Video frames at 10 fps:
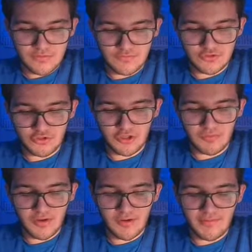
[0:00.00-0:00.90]

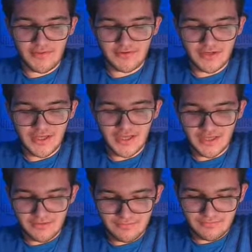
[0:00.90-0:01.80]
Julian Merriweather could
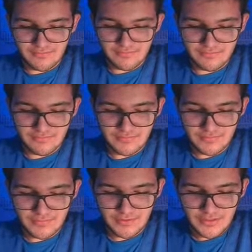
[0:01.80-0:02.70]
hit.
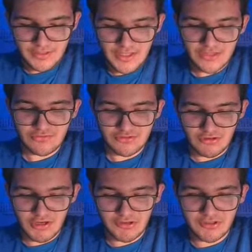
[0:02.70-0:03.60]
That's what
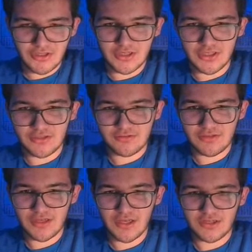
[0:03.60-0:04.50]
Shohei Ohtani is
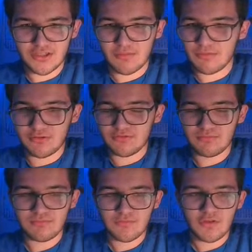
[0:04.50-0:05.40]
in Japanese.
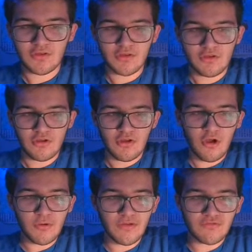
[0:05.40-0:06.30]

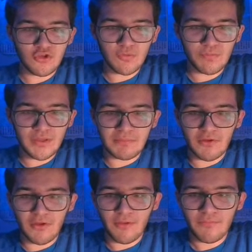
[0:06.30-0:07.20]
Oh, we have 2
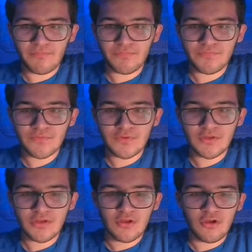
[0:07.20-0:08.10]
people.
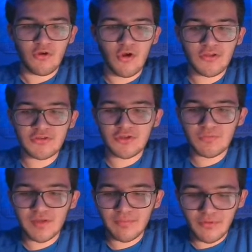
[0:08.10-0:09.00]
Who are the 2
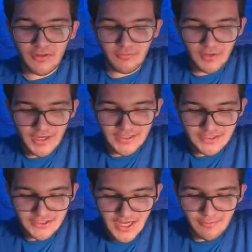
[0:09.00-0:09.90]
people? Write in the
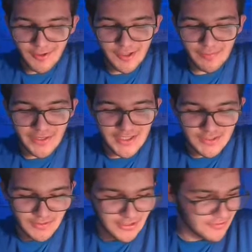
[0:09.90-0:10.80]
chat what your opinion is
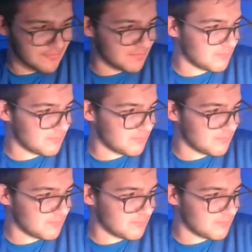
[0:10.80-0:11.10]
about this